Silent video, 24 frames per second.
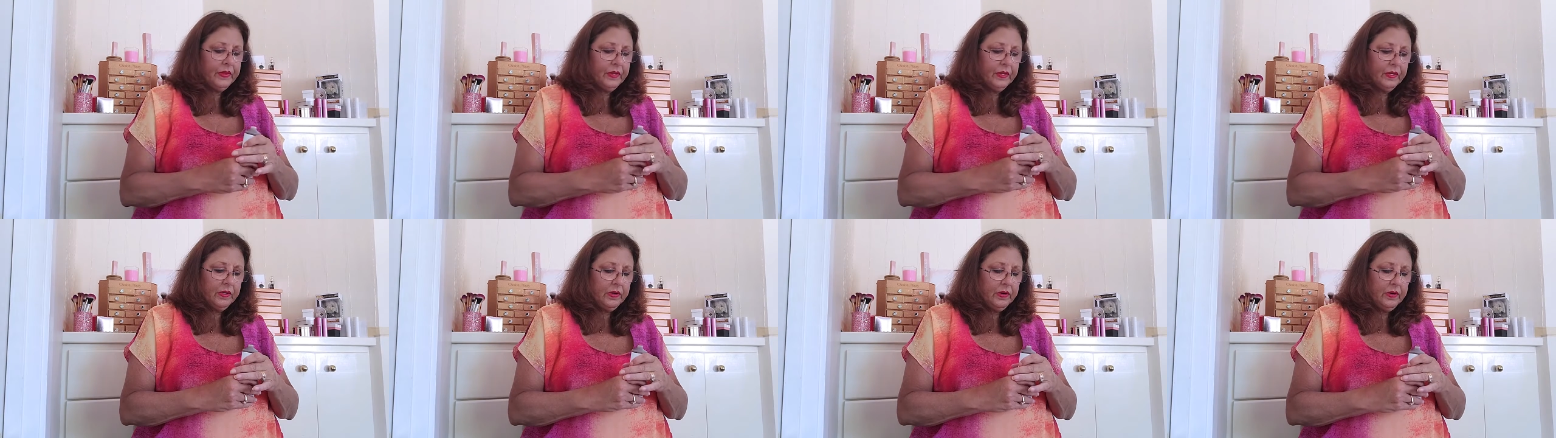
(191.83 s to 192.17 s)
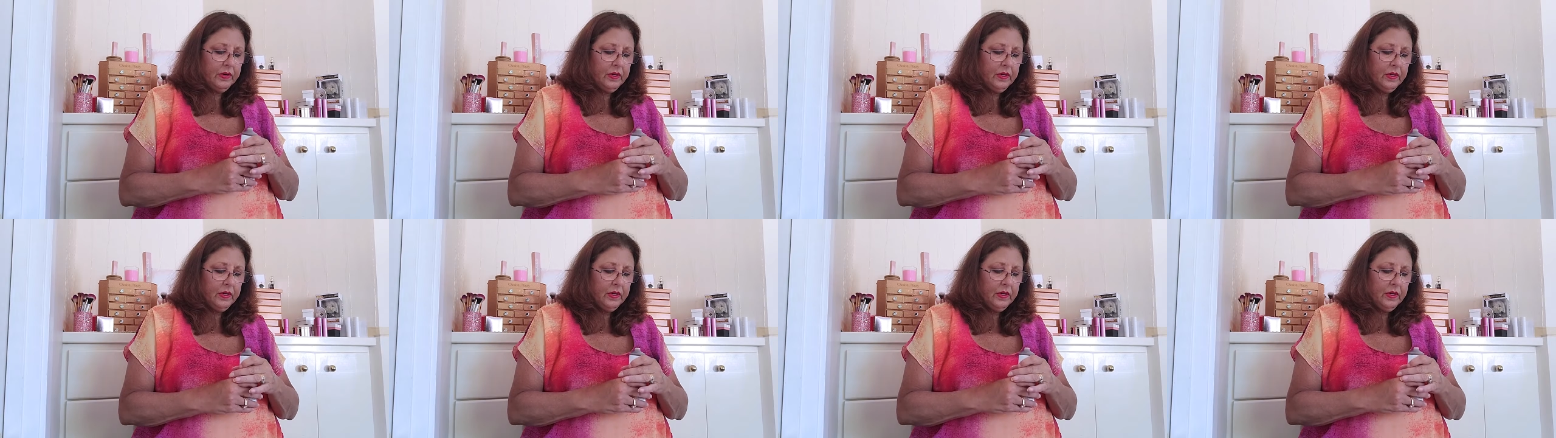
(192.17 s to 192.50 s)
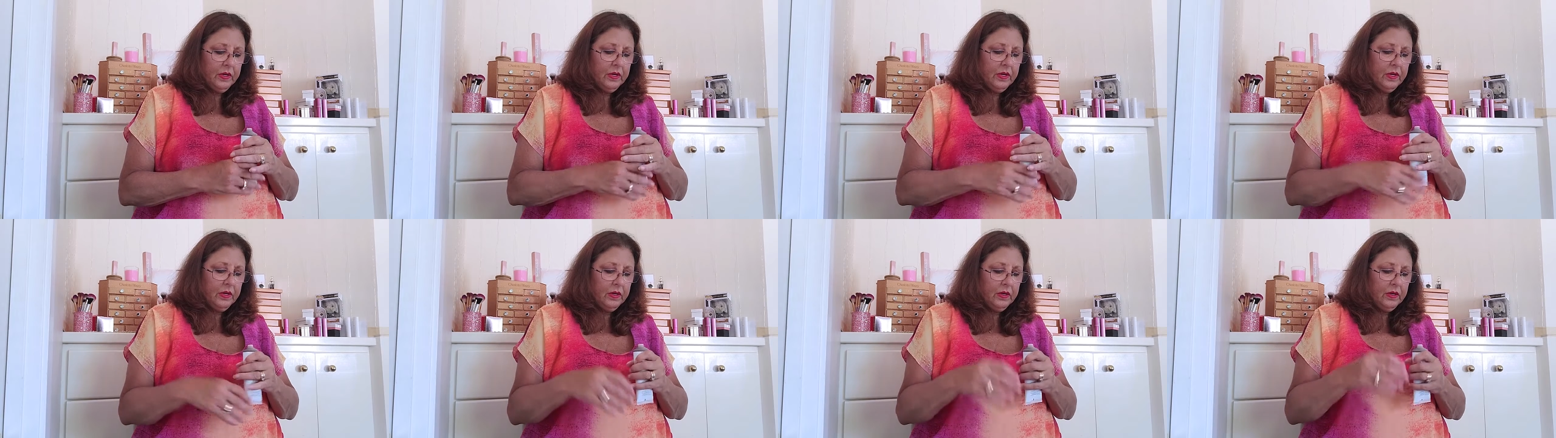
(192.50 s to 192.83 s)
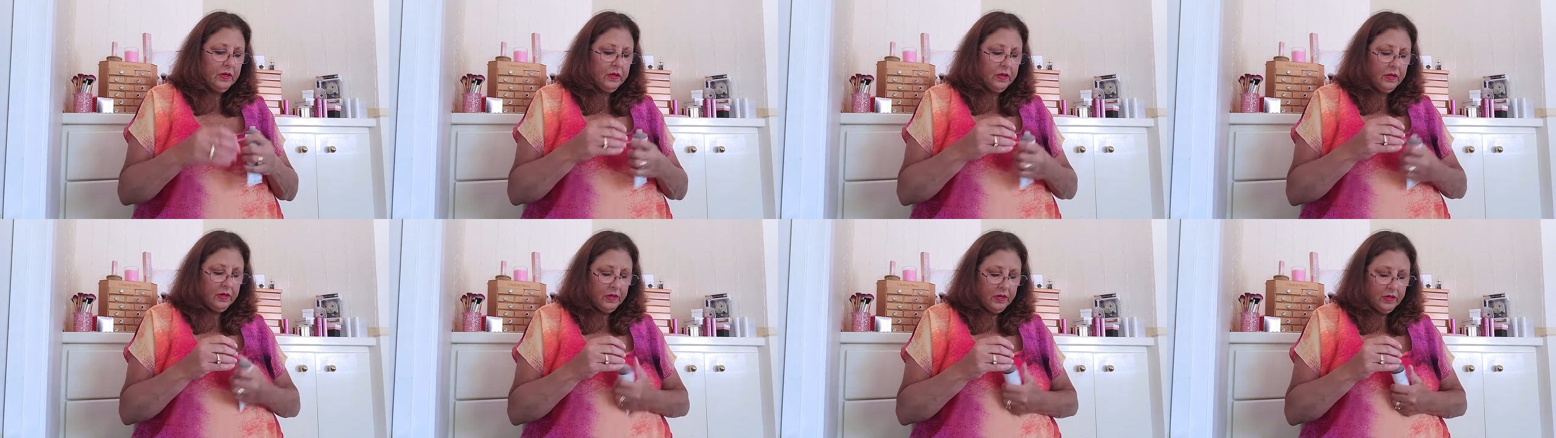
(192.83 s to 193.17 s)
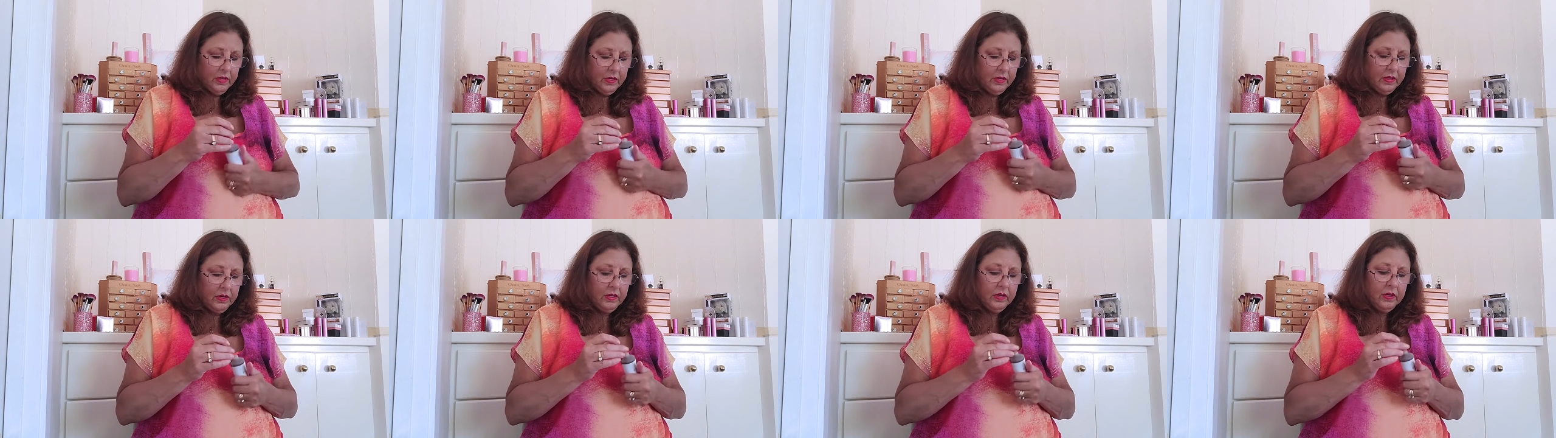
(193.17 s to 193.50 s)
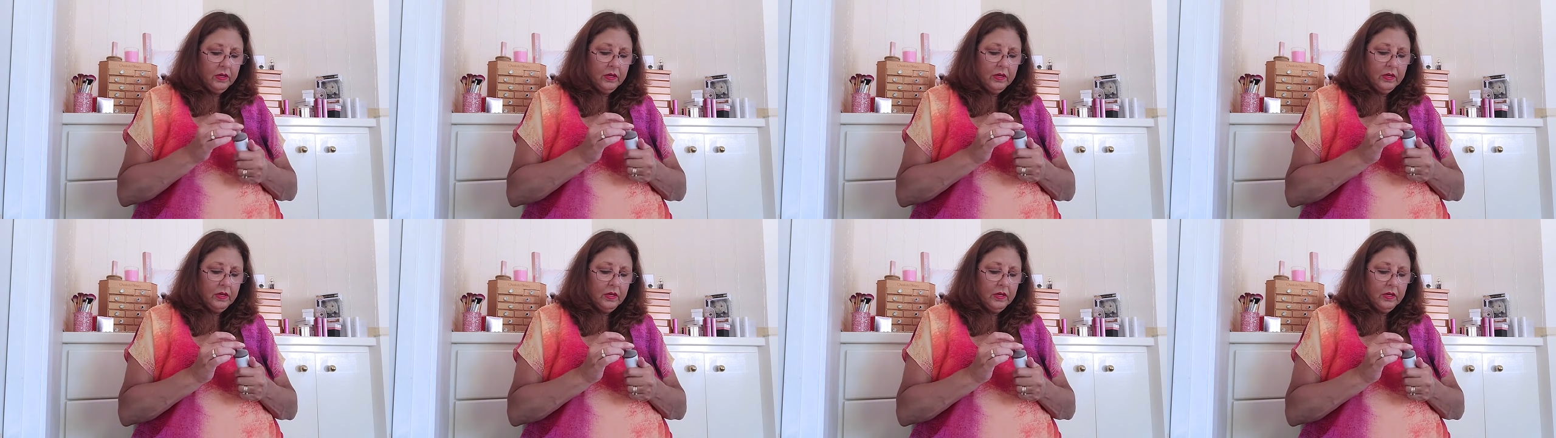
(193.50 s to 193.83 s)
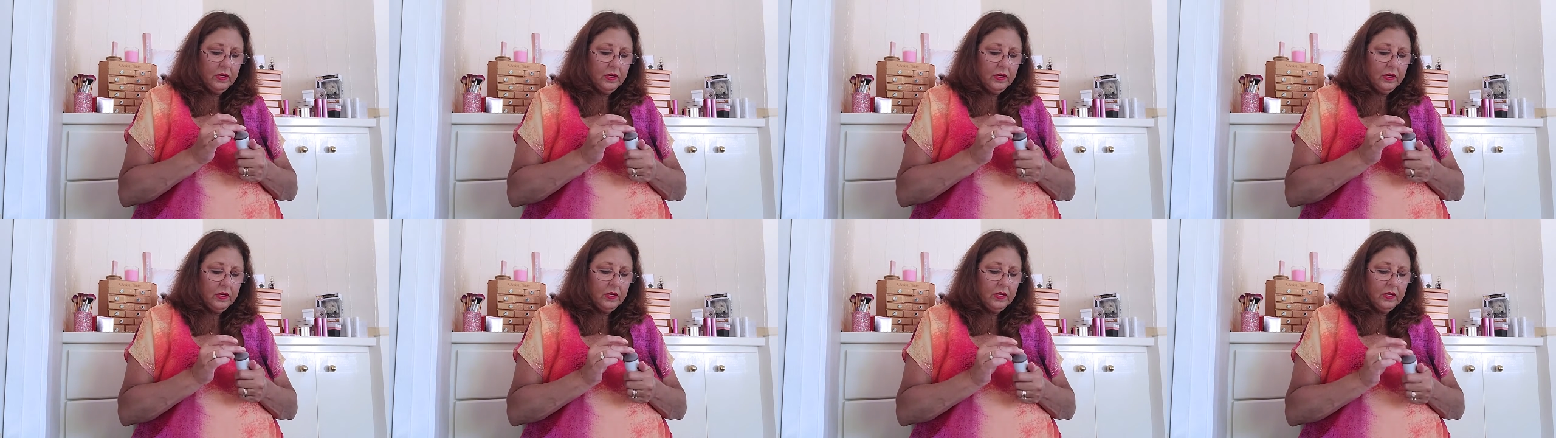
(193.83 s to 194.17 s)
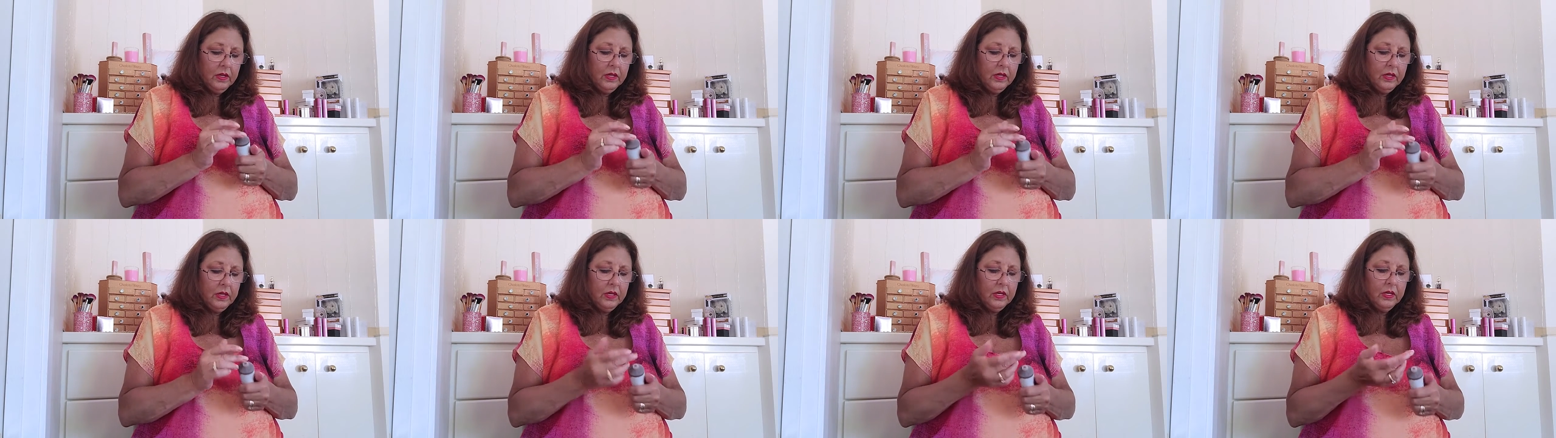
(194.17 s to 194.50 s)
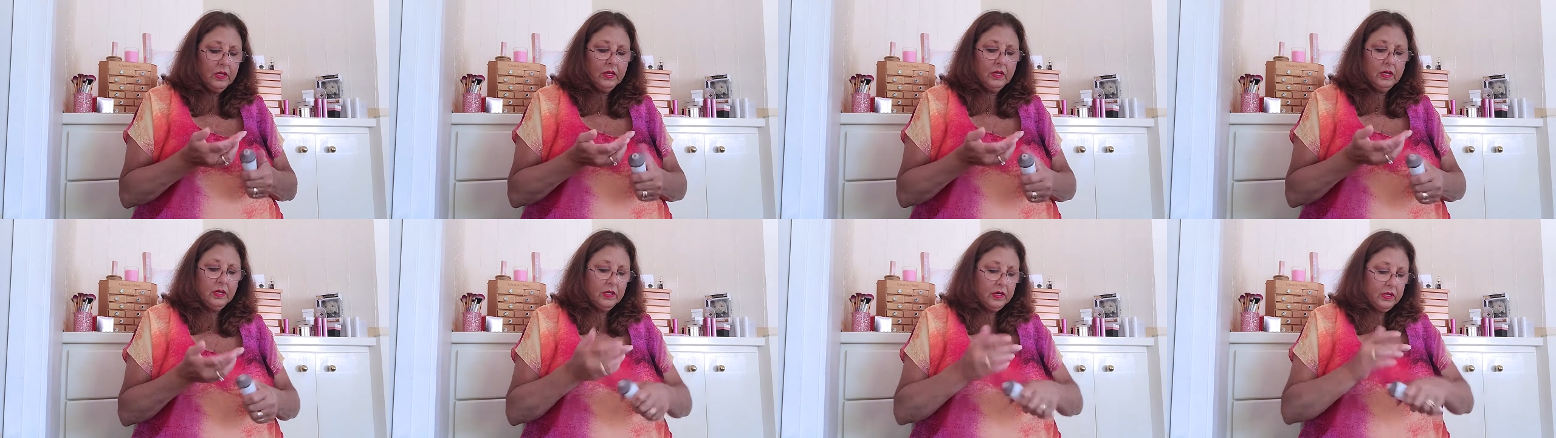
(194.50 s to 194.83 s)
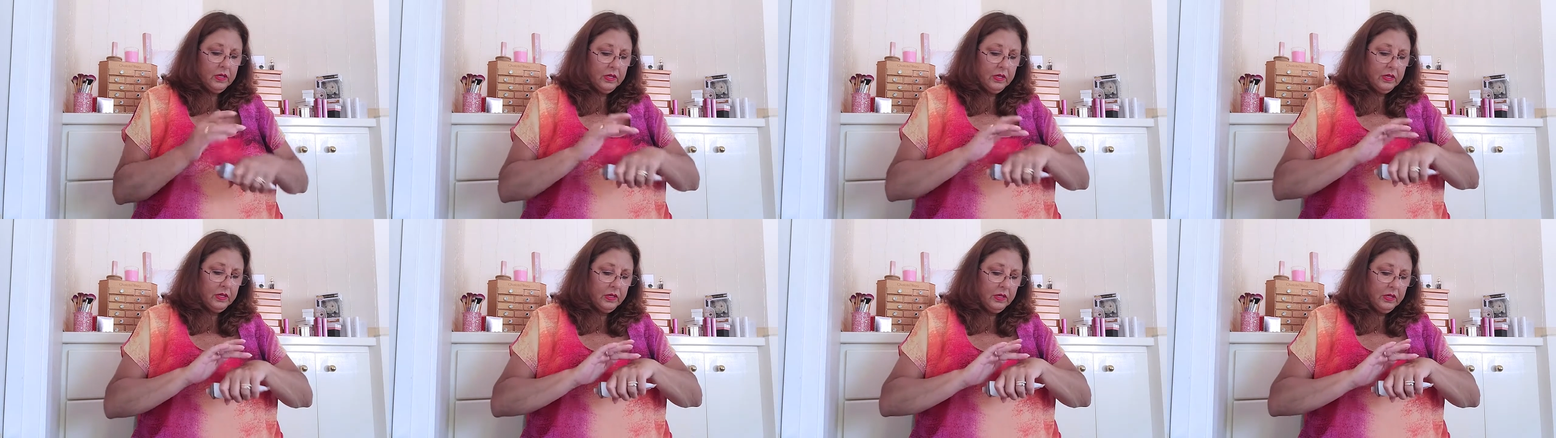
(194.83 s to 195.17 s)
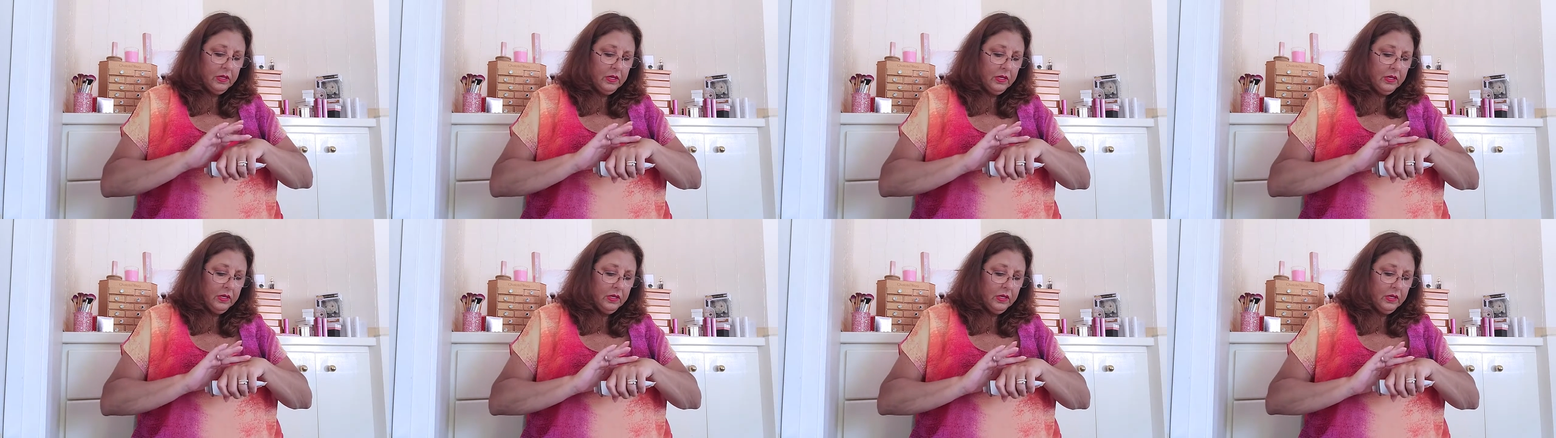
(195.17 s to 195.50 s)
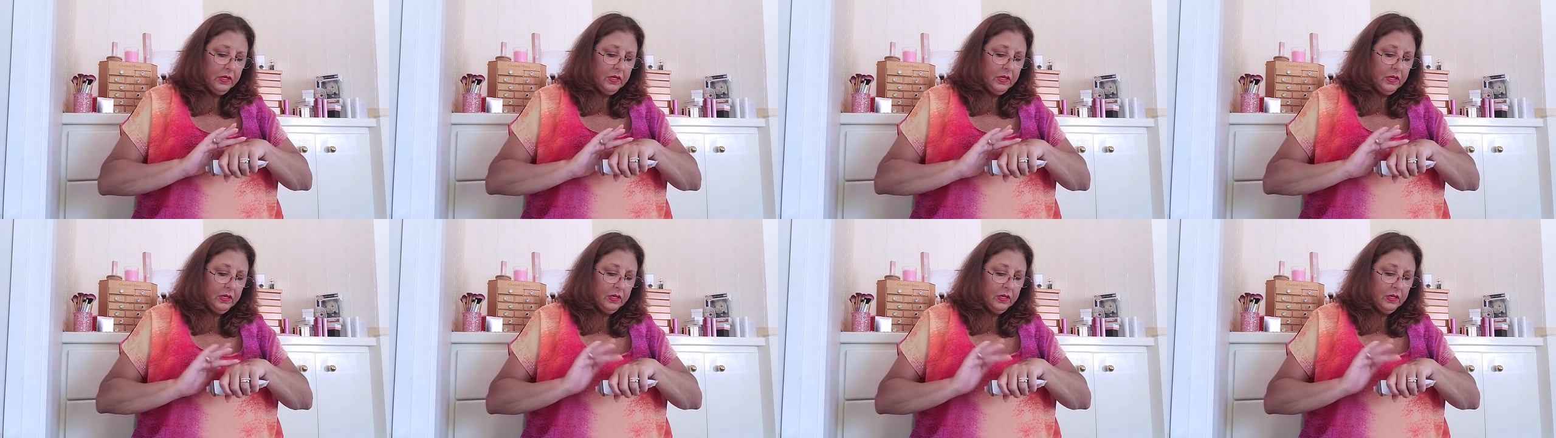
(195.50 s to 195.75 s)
Nothing is said.